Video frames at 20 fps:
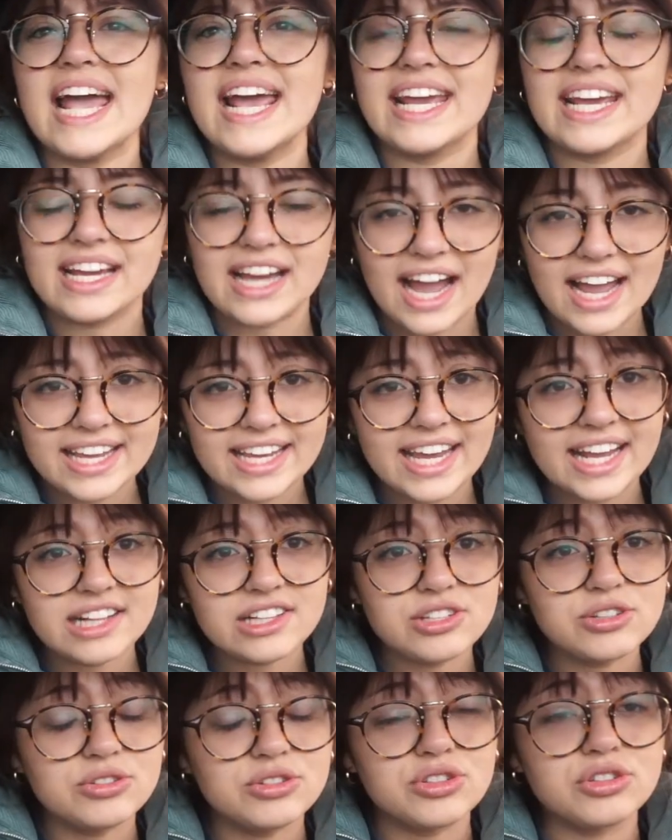thing. I can't
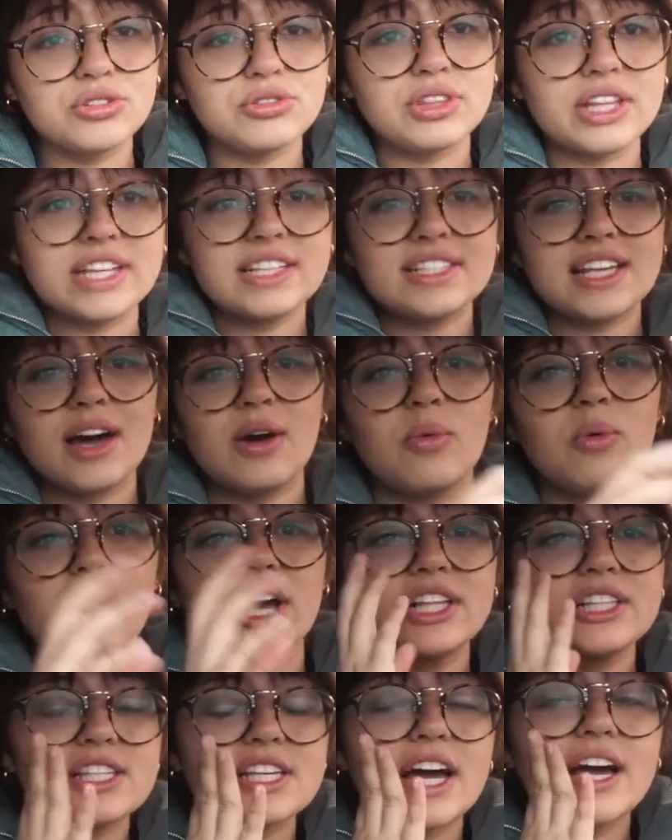do two things at
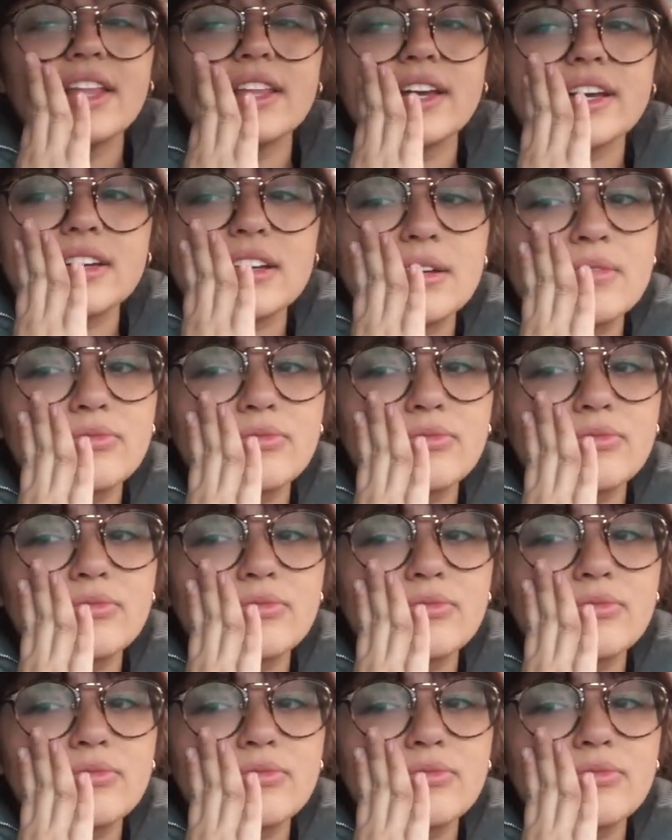once. I like I'm